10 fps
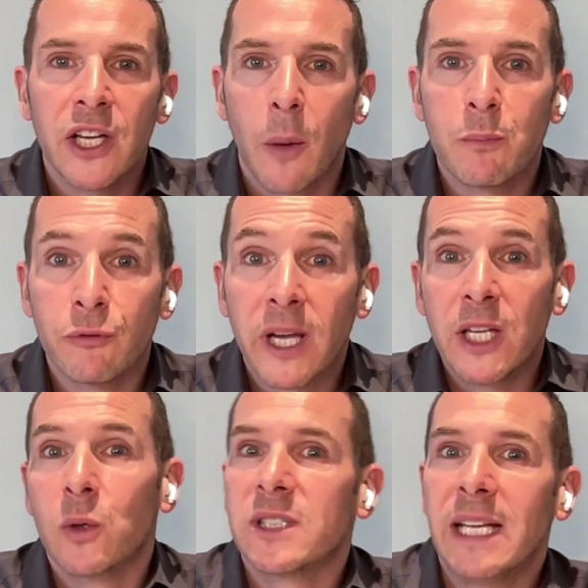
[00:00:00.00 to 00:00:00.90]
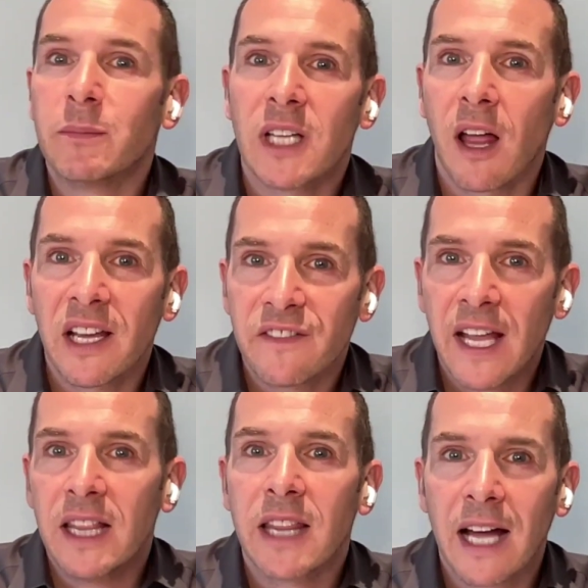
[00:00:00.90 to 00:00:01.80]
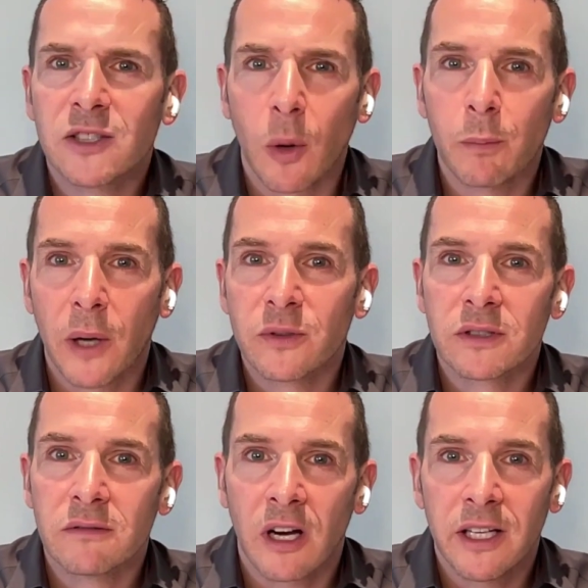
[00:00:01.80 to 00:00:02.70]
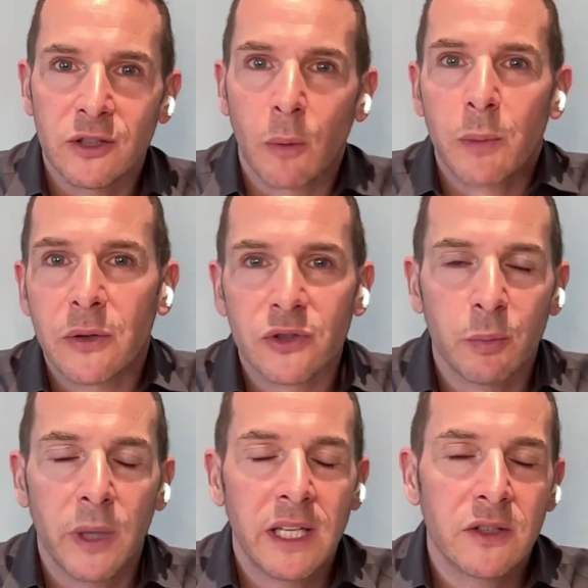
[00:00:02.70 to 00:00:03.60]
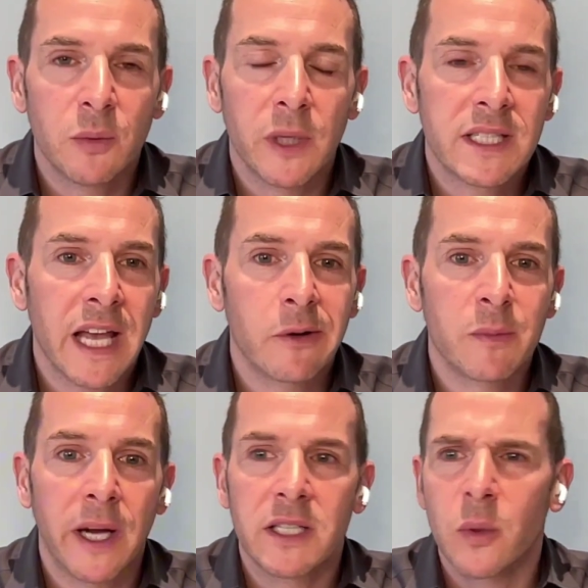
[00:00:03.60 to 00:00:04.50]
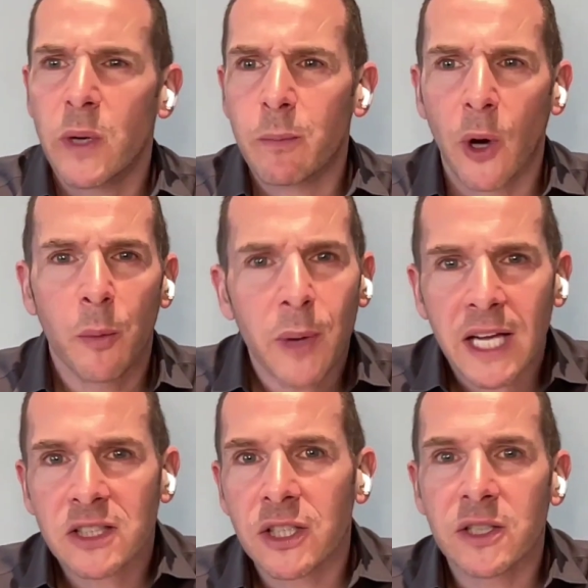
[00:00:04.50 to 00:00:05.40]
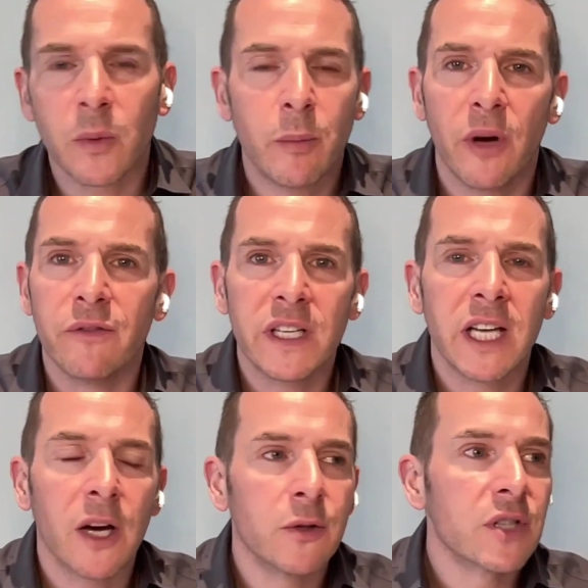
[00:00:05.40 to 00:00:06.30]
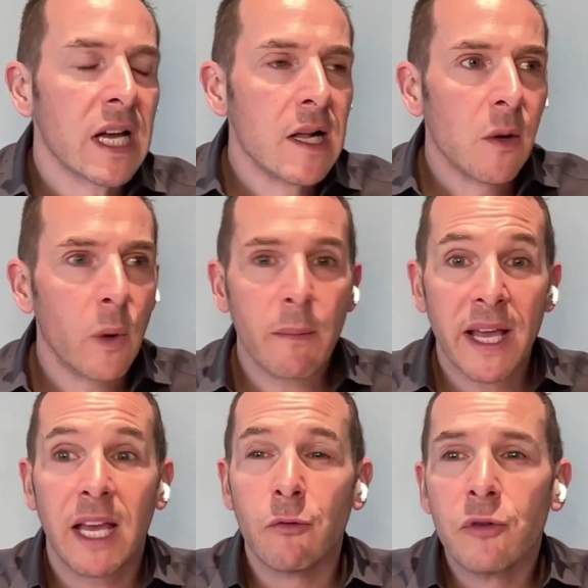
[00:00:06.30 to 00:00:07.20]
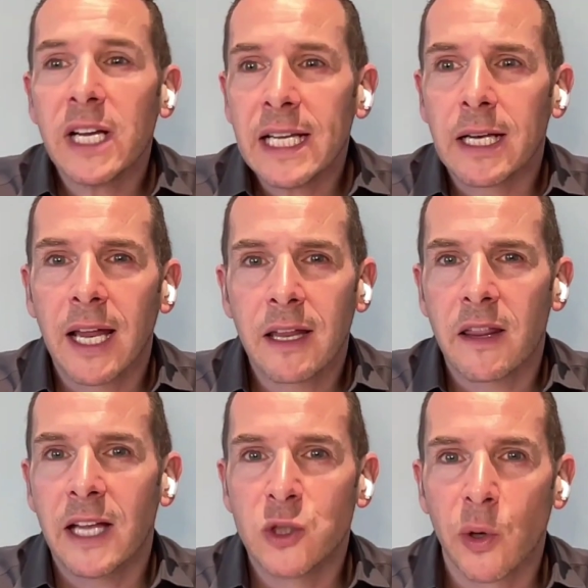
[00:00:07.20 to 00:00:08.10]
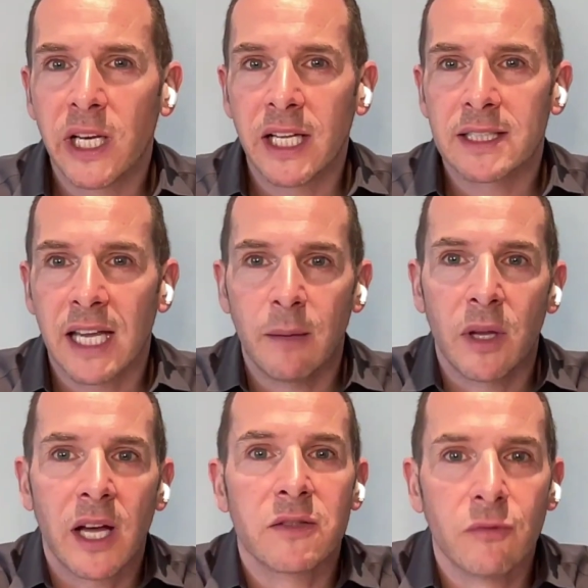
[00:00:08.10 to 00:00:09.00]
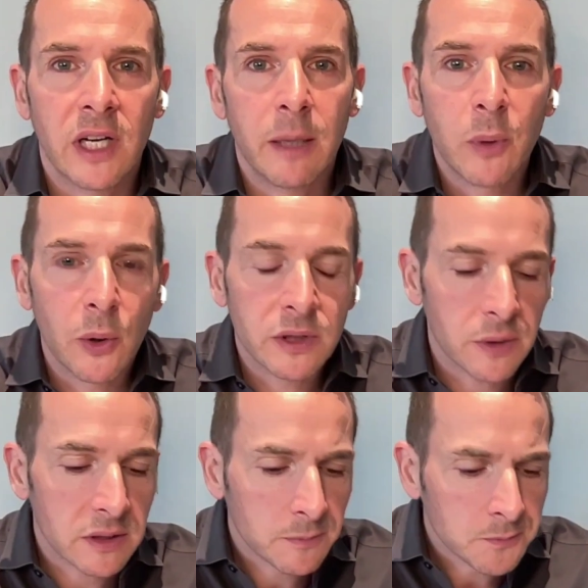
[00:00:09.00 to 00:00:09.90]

bring your team to life in that job post, right? A job post should be a sales page. So we put pictures, we put videos, we make it really clear that they're joining a team, and that's really important to us.